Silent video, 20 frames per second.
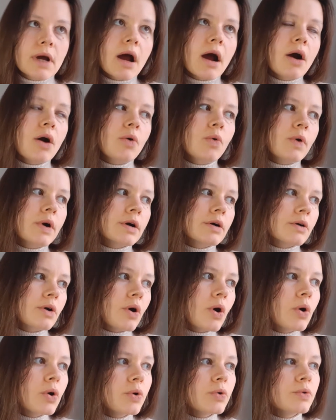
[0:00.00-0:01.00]
our
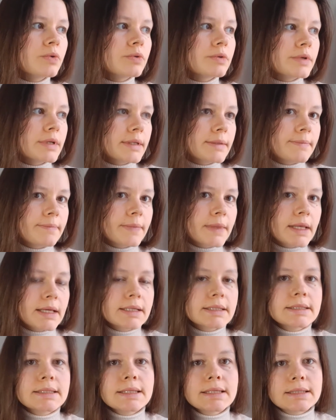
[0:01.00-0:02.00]
own
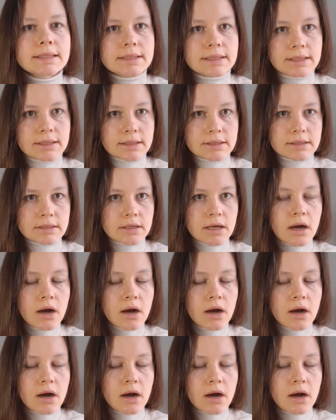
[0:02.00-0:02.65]
existence,